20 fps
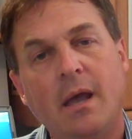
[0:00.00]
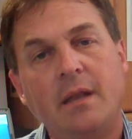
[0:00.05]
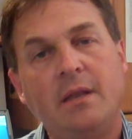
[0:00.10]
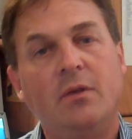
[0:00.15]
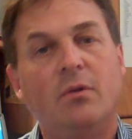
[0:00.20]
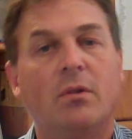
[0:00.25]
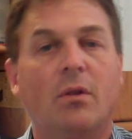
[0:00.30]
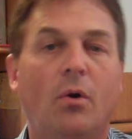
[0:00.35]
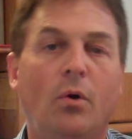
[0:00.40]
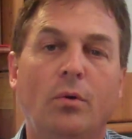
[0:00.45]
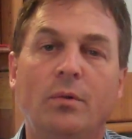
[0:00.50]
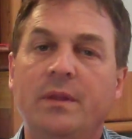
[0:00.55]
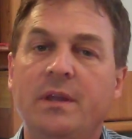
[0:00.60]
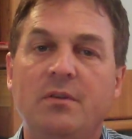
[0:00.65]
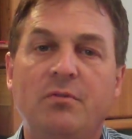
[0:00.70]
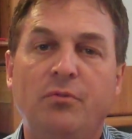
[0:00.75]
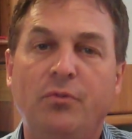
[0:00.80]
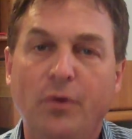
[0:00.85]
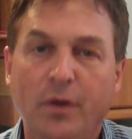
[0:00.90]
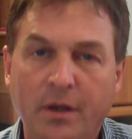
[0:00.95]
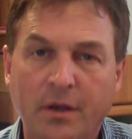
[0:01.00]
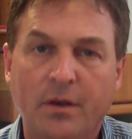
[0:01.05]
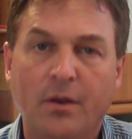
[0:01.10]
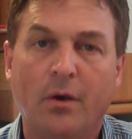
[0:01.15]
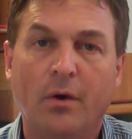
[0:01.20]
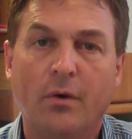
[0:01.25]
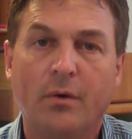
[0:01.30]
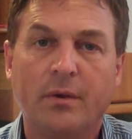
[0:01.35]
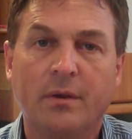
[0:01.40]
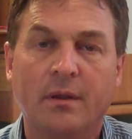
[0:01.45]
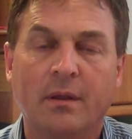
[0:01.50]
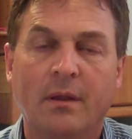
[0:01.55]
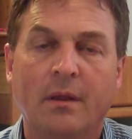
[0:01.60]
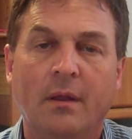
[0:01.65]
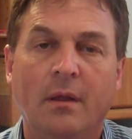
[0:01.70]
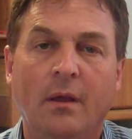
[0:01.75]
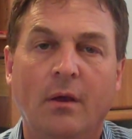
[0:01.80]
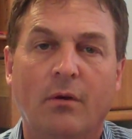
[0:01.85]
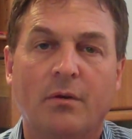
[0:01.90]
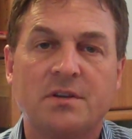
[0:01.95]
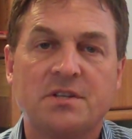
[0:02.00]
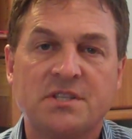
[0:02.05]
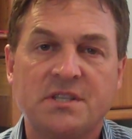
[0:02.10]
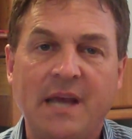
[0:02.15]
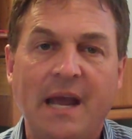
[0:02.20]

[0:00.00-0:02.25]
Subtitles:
And you'll only footnote or